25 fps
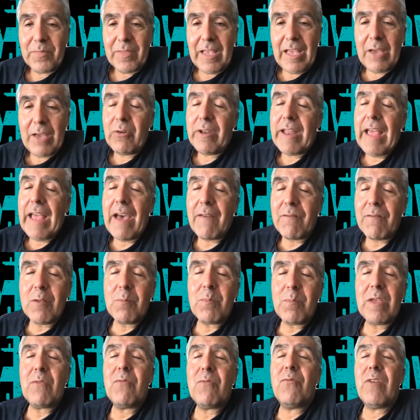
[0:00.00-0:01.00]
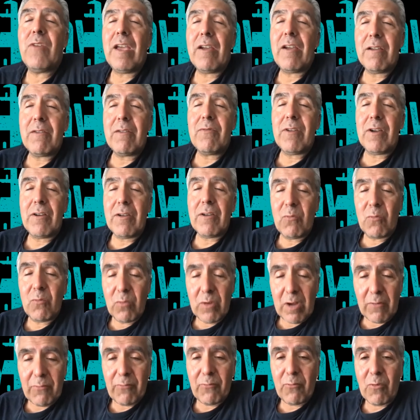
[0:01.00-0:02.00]
it would have to be very, very
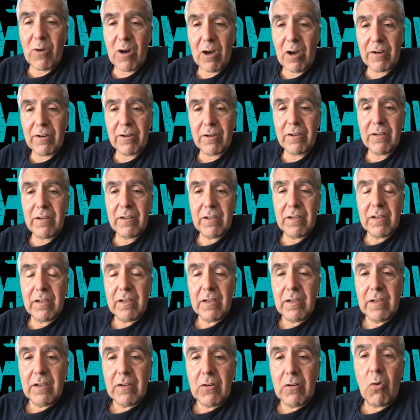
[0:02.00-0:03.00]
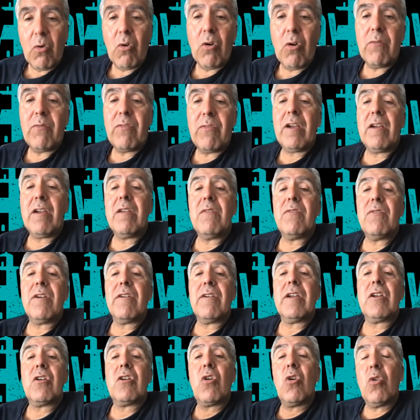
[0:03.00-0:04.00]
rough water or very
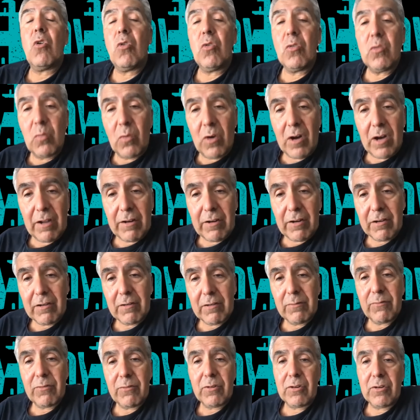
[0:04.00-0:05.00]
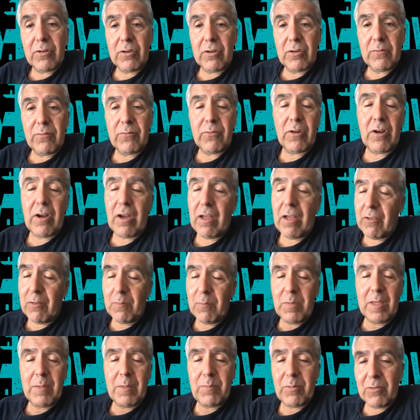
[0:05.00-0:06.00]
very cold water for her for other
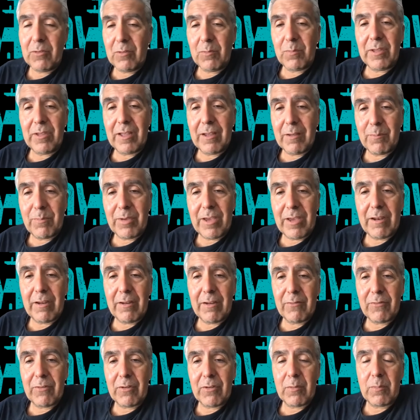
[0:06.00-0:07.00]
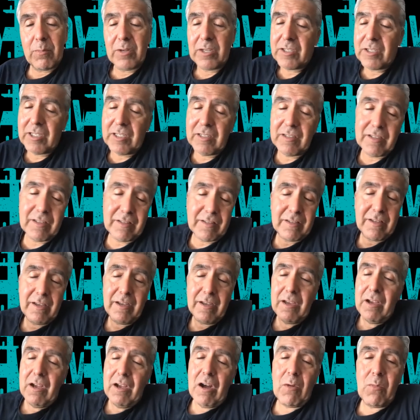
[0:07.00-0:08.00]
people to be competitive with but she's just
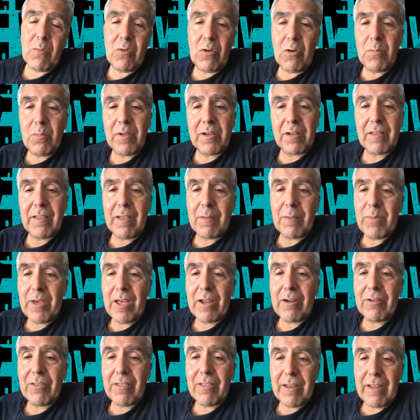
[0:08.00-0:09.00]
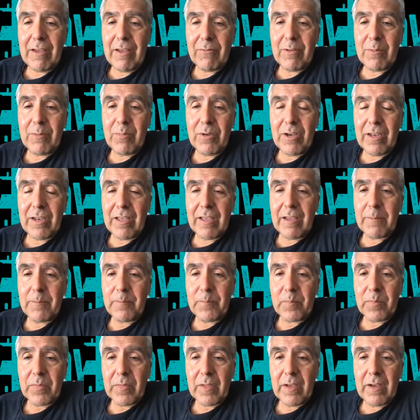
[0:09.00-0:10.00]
aerobically better than everybody
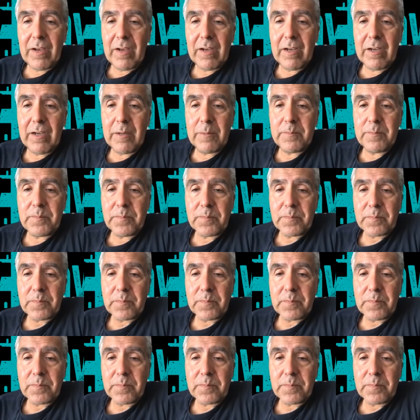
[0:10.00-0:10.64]
um,